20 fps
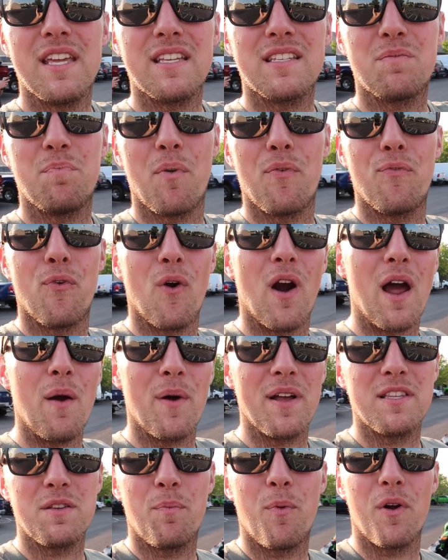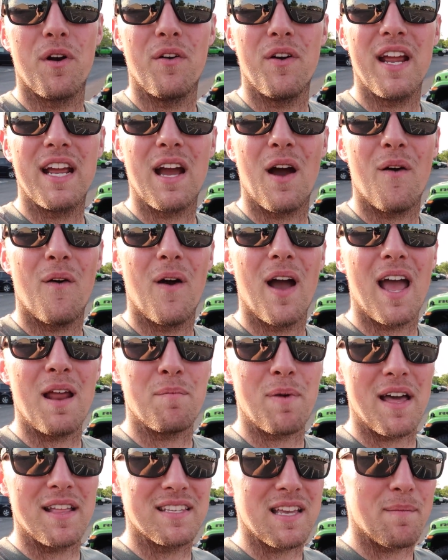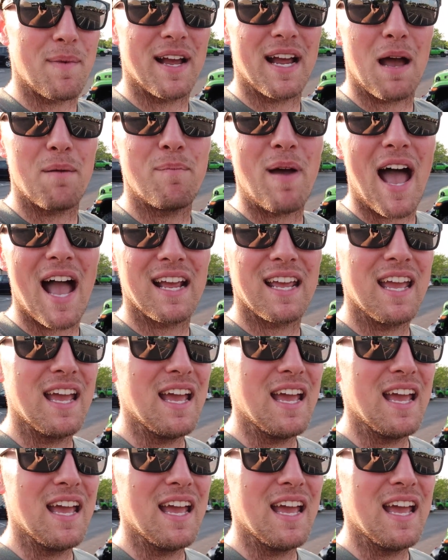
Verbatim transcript: this before I went to Puerto Rico, and by the time I got back,